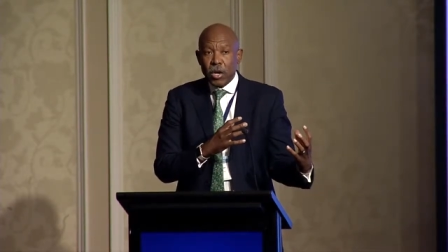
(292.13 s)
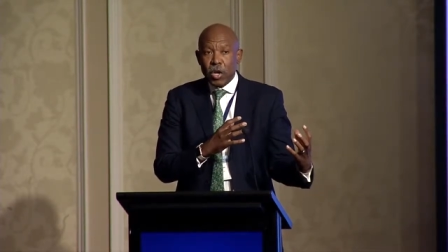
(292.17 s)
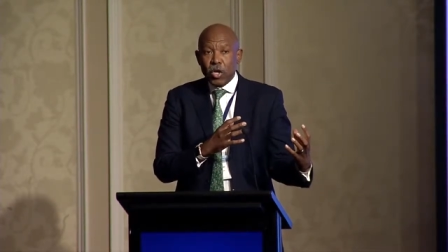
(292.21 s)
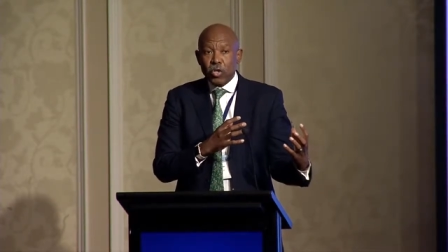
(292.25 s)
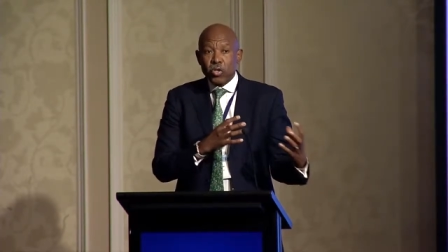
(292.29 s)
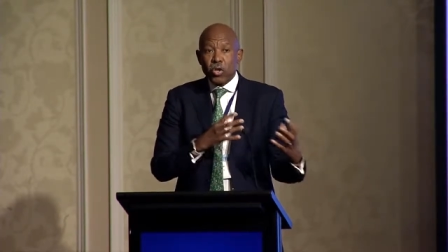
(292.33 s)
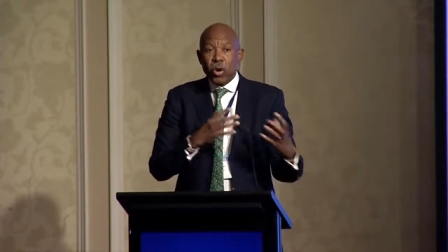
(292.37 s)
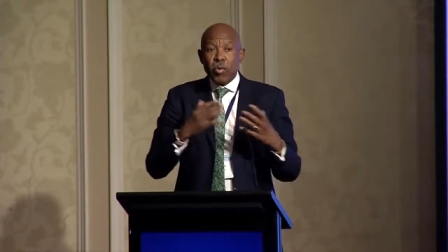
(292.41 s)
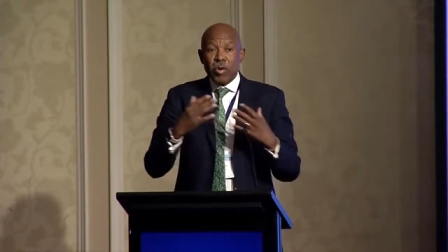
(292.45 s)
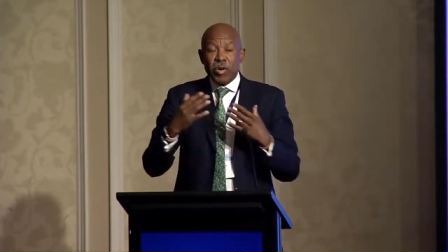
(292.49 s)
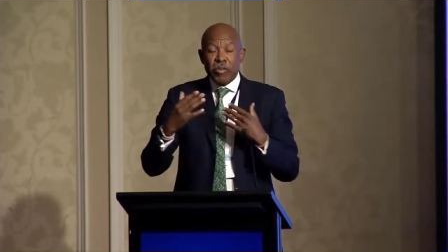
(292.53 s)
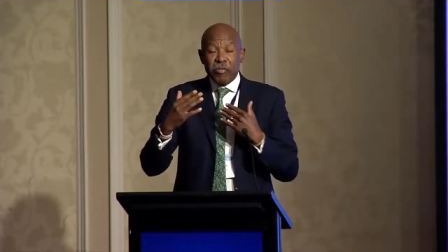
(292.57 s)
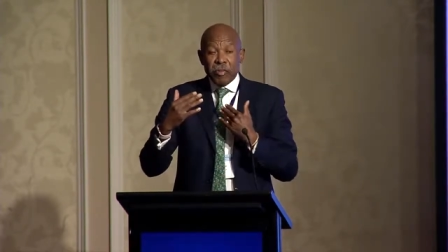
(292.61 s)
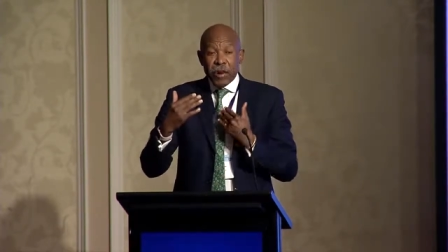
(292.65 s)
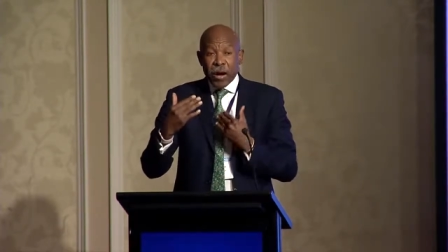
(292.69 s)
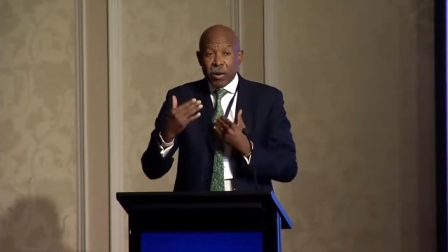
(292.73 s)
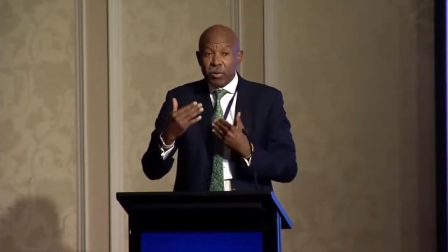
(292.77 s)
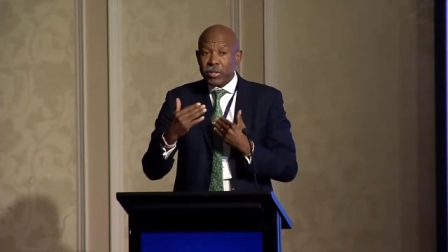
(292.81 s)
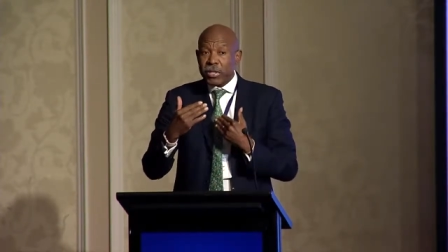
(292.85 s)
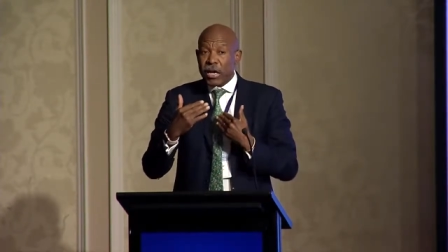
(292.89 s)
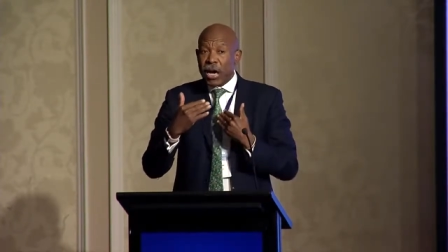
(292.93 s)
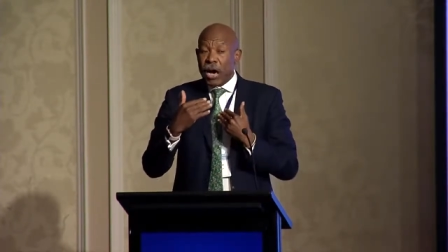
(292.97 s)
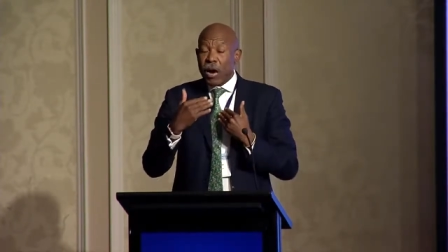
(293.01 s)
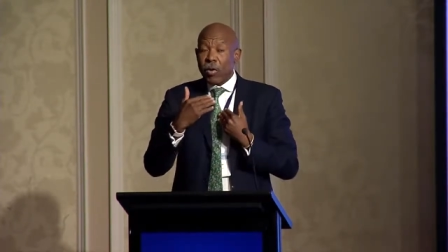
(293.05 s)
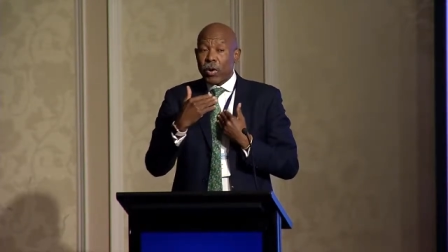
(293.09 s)
So we
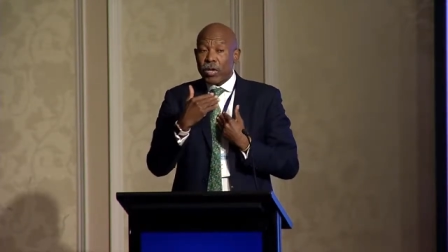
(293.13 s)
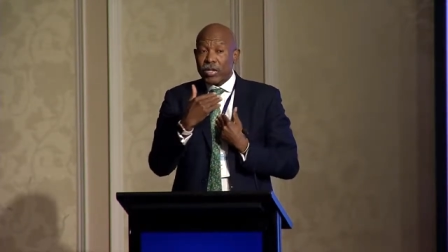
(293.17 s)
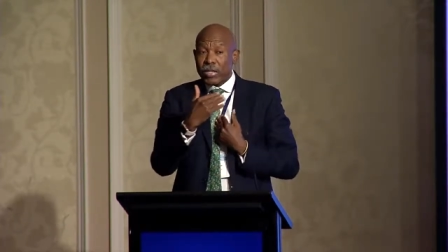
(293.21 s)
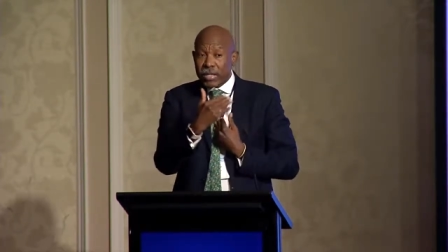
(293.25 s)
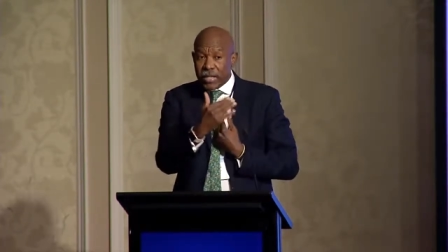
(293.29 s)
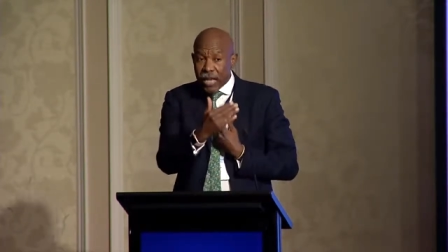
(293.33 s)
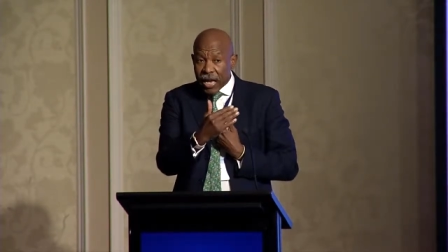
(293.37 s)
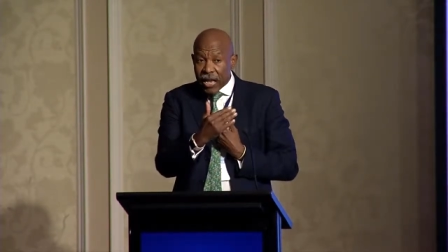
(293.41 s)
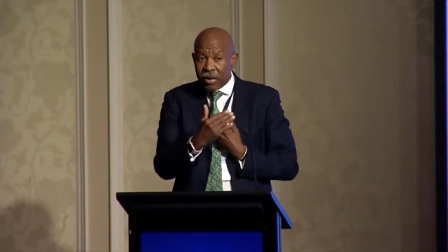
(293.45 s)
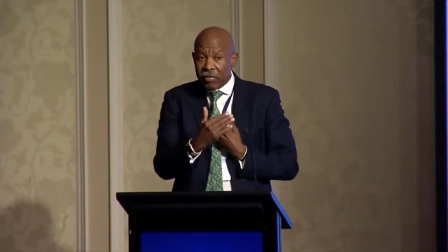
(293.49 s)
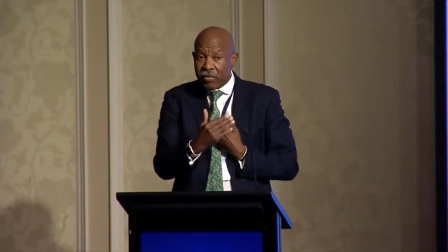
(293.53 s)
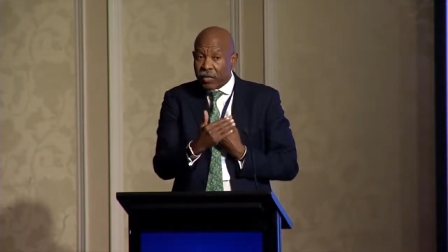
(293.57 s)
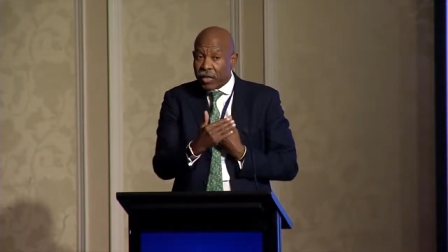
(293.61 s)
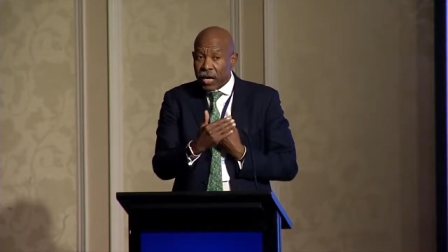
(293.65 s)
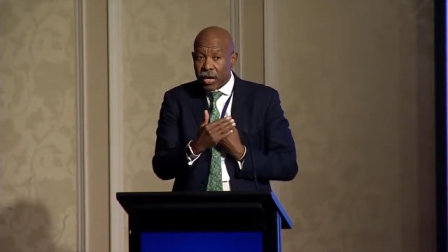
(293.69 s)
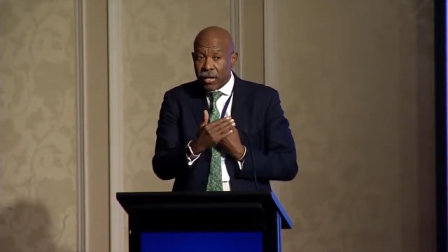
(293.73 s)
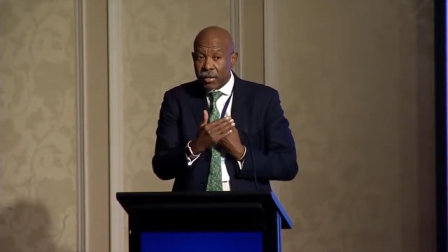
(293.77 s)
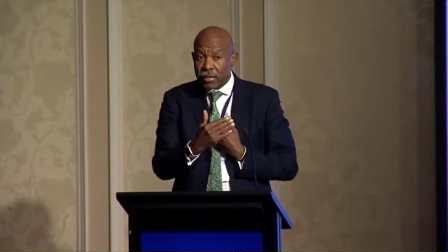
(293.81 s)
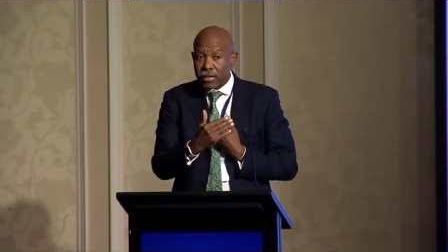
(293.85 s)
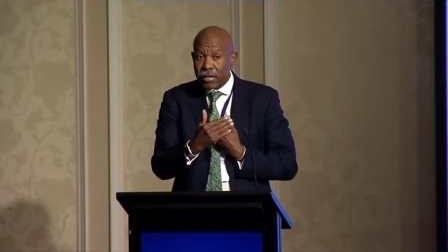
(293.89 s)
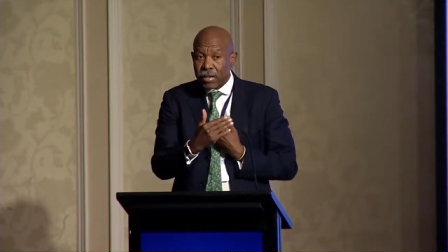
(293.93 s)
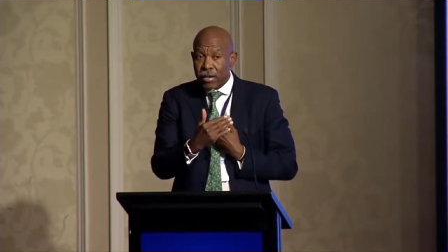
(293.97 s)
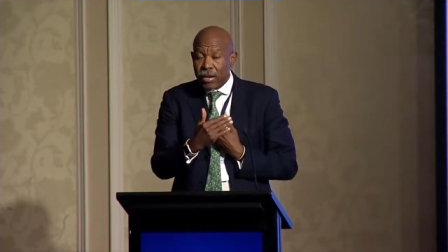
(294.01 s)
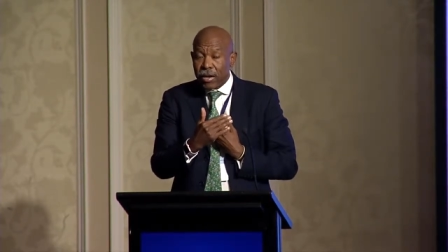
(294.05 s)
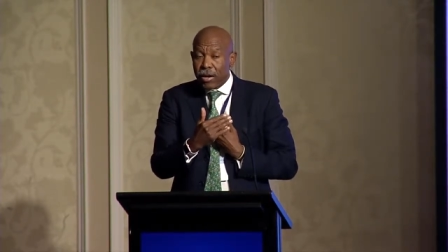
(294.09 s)
found ourselves
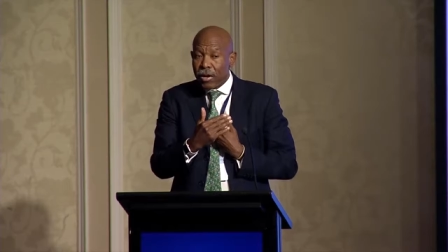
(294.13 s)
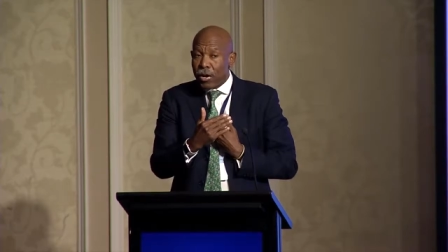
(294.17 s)
thus,